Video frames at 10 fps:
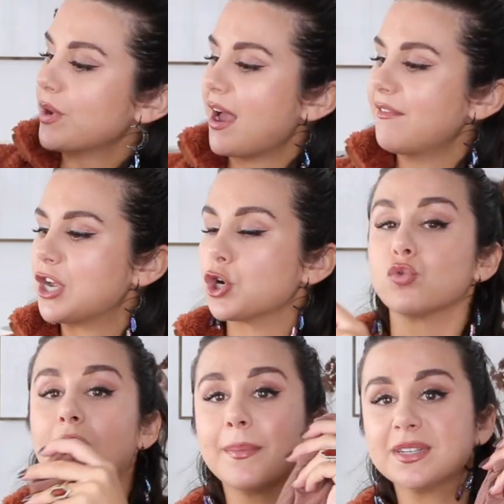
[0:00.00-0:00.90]
we have a
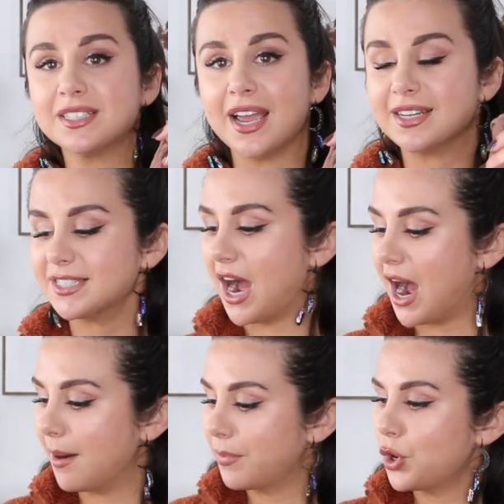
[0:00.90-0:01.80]
cropped tank
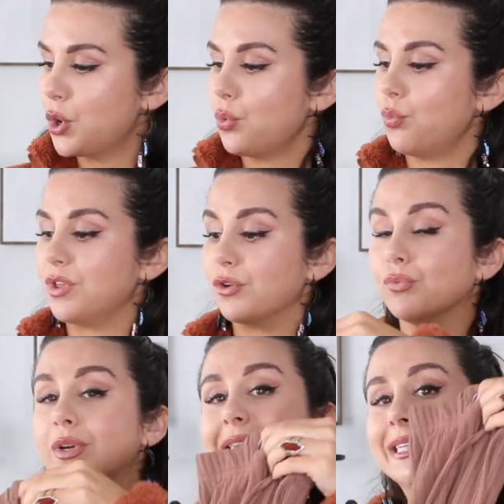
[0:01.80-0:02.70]
top with a
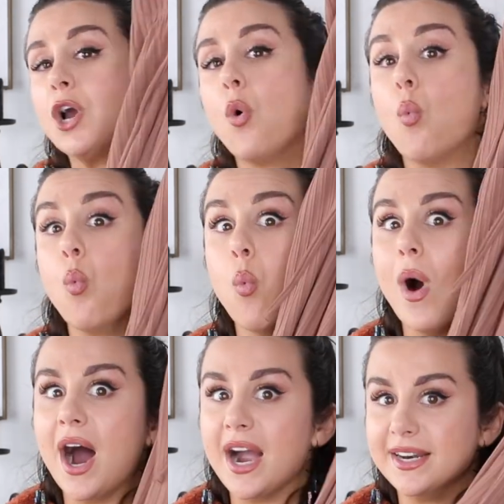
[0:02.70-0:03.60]
really
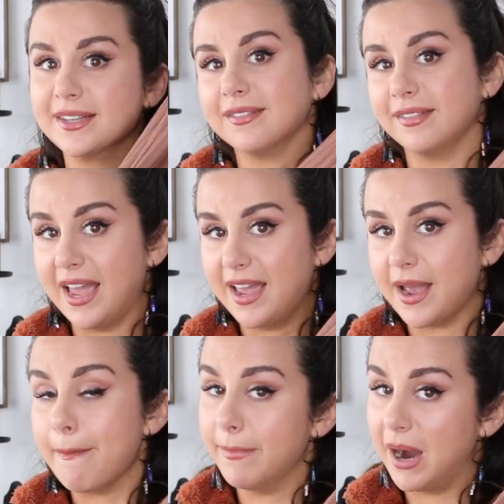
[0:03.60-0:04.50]
wide leg